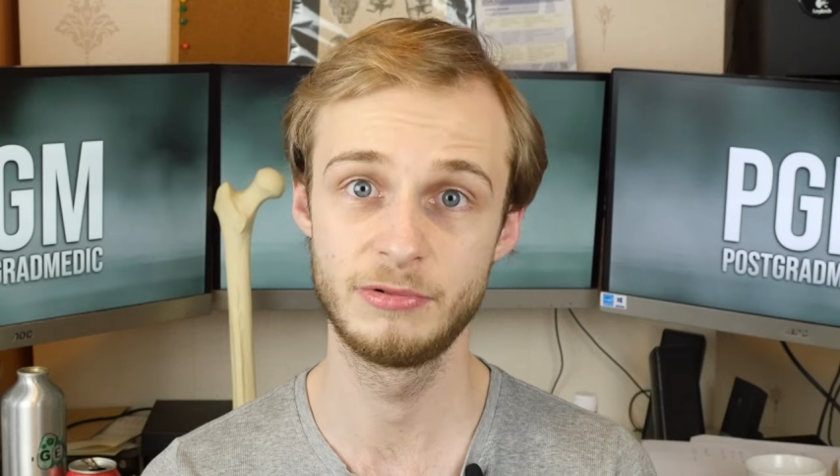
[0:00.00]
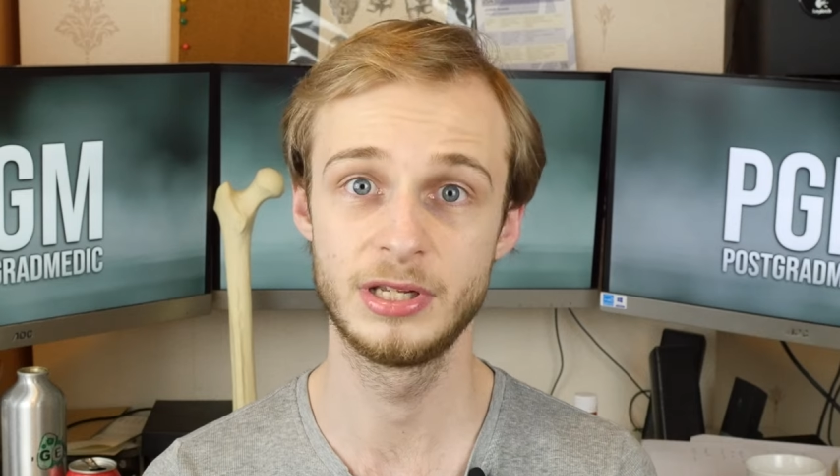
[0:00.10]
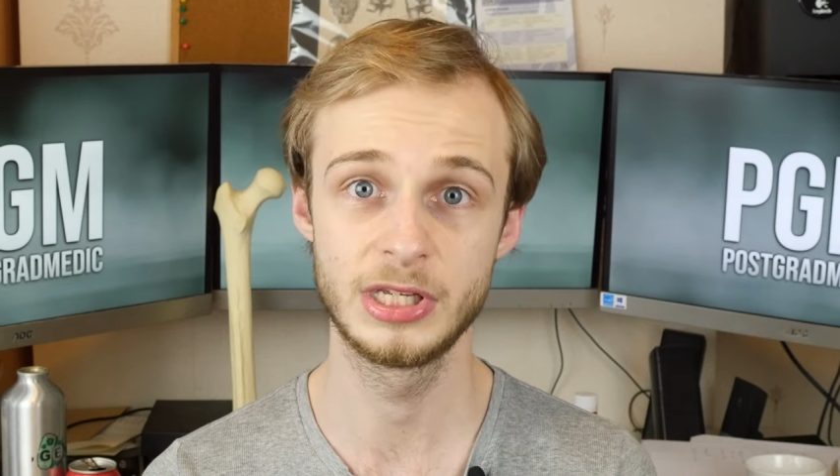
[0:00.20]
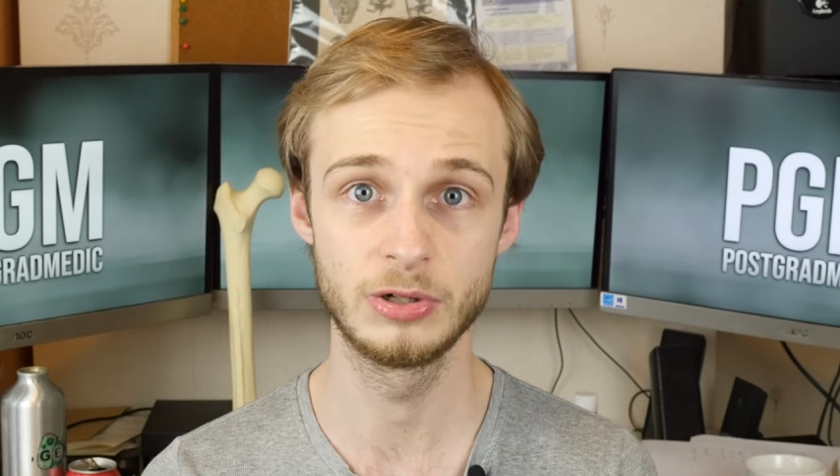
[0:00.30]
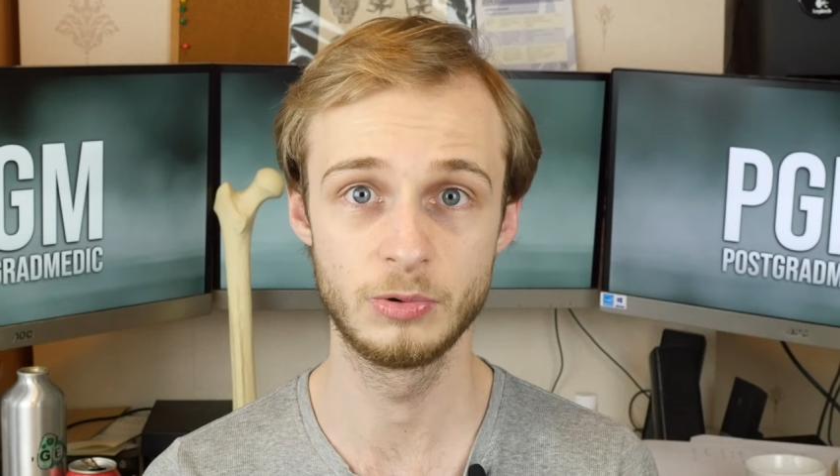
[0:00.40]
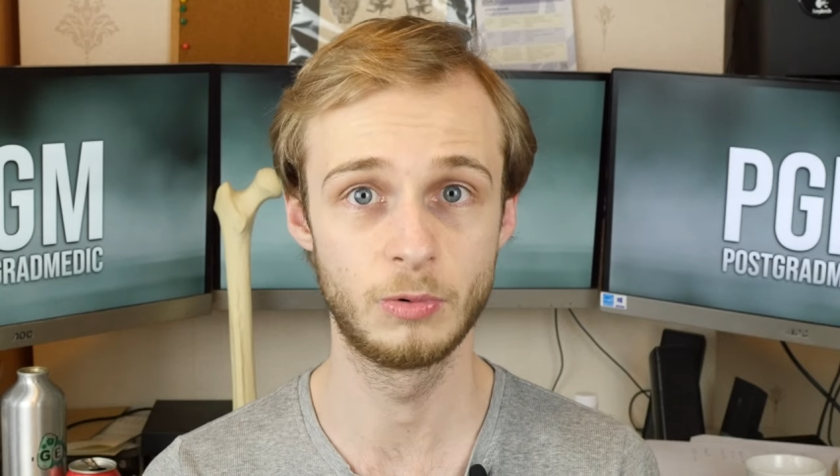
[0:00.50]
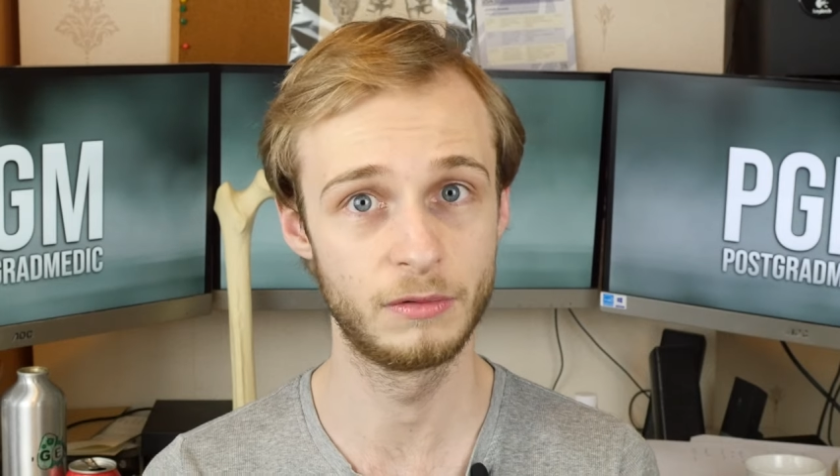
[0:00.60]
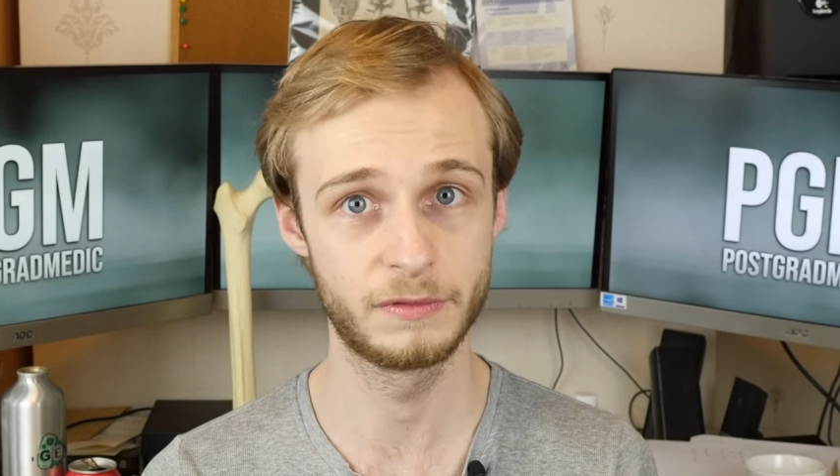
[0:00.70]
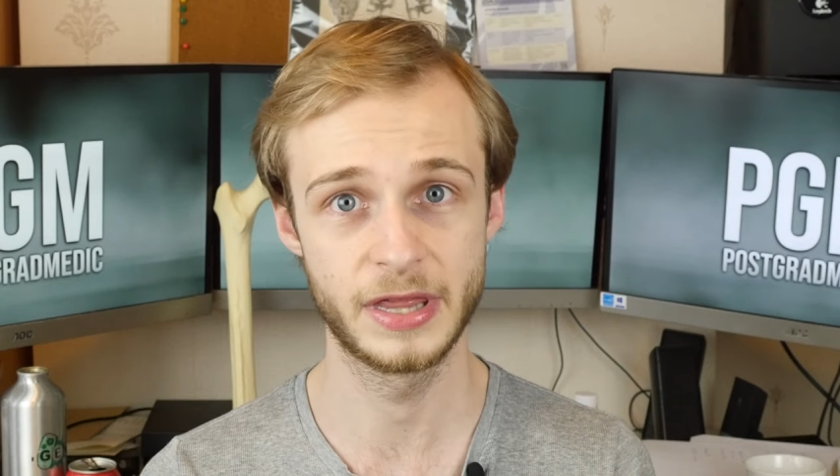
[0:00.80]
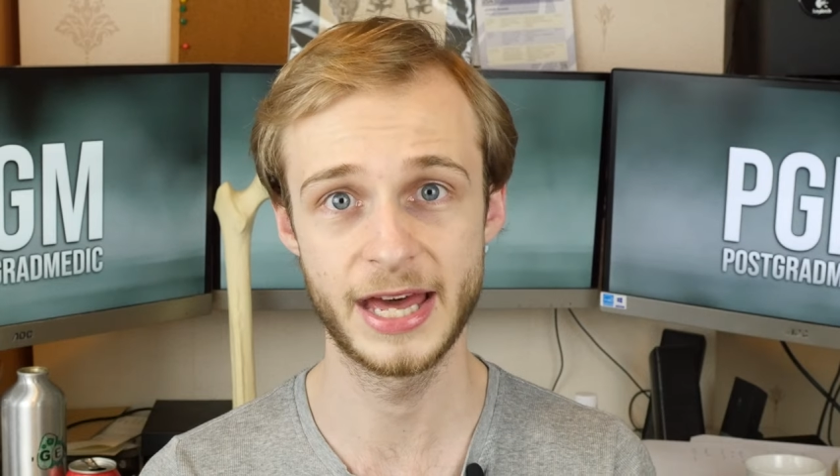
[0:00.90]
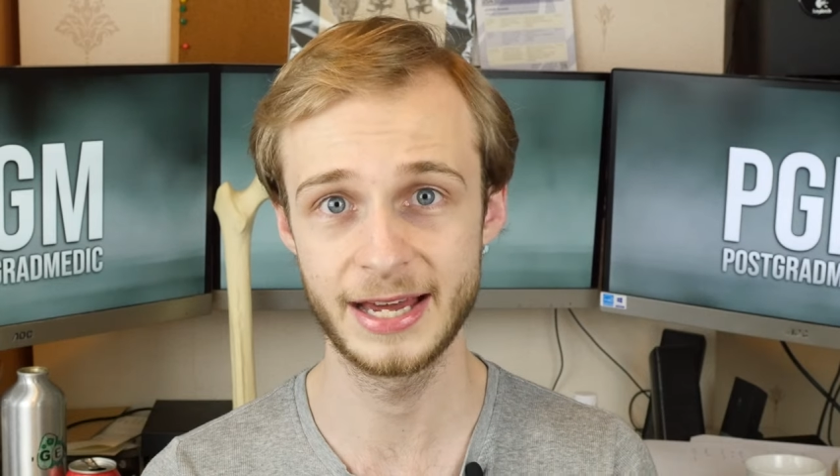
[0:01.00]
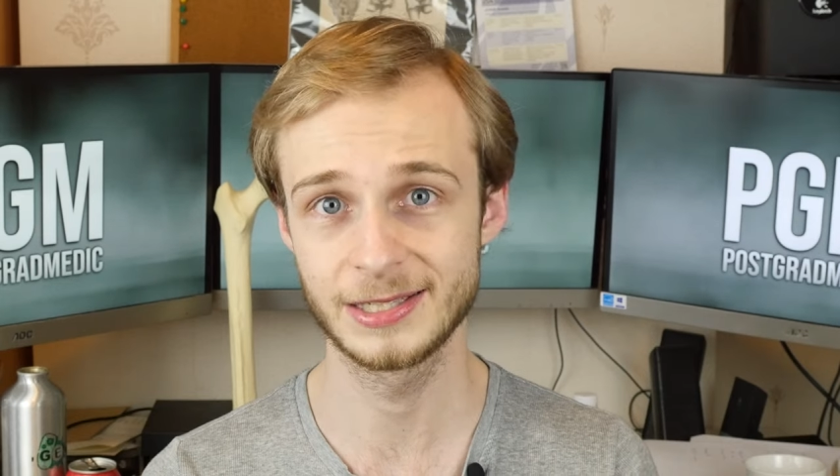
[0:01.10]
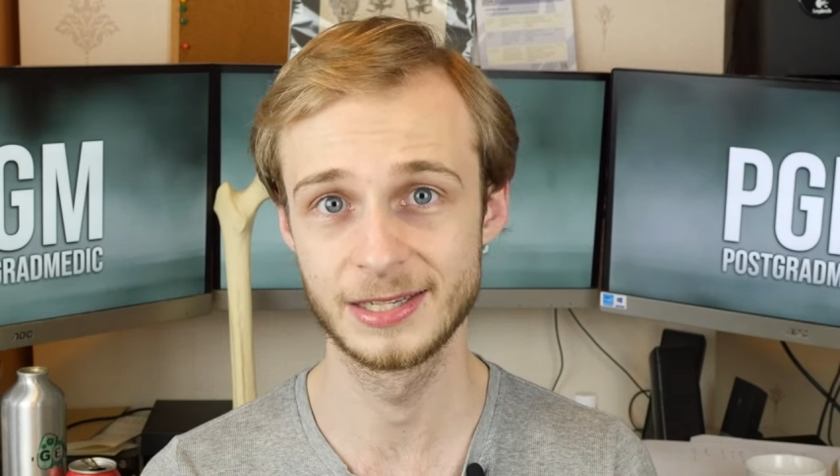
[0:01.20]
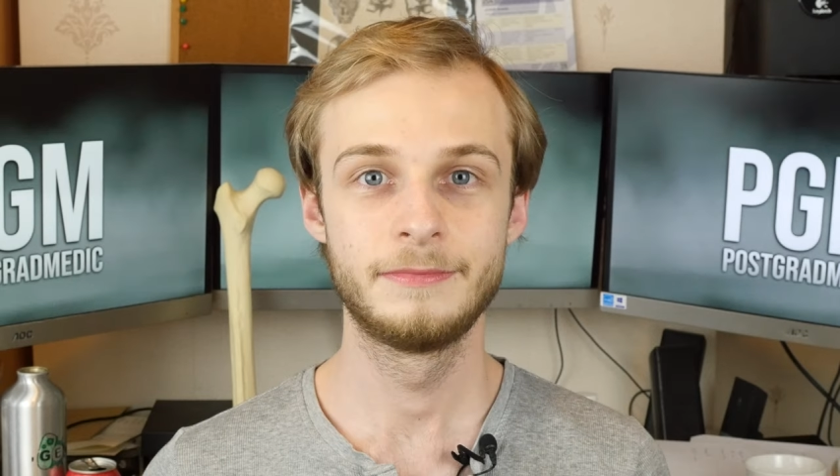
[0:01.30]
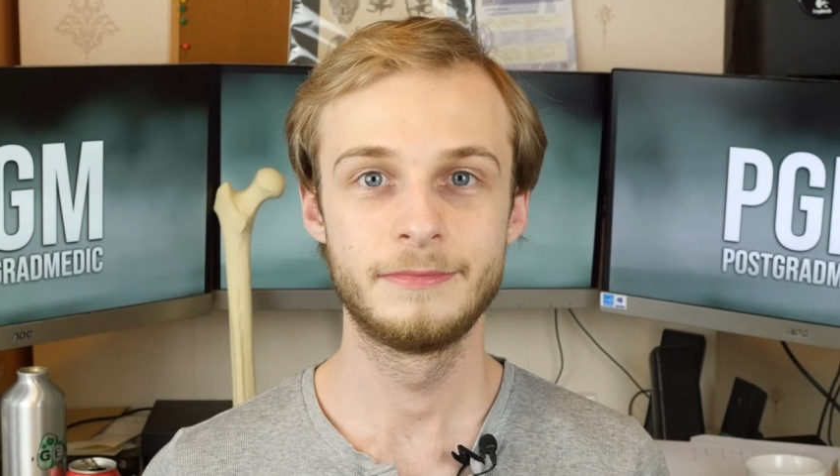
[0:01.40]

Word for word: really good one for that.